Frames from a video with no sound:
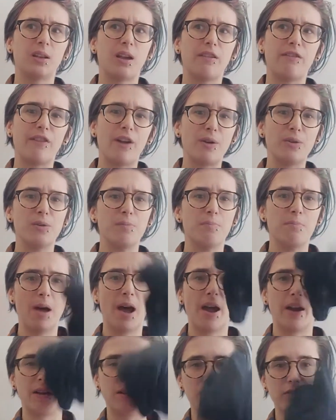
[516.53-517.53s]
I found a
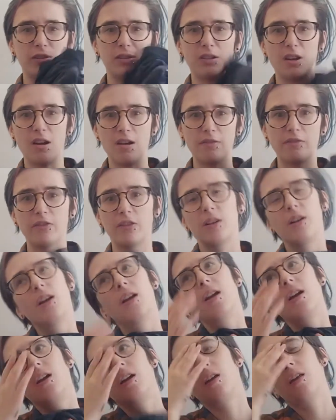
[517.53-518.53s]
bag of stuff
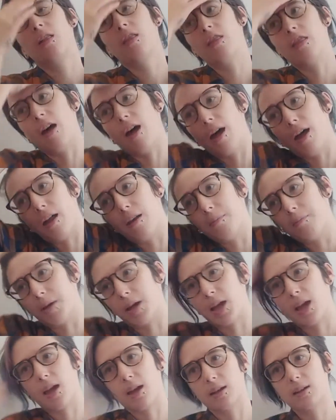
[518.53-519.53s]
that my
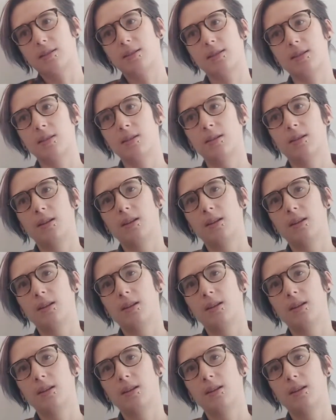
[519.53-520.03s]
ex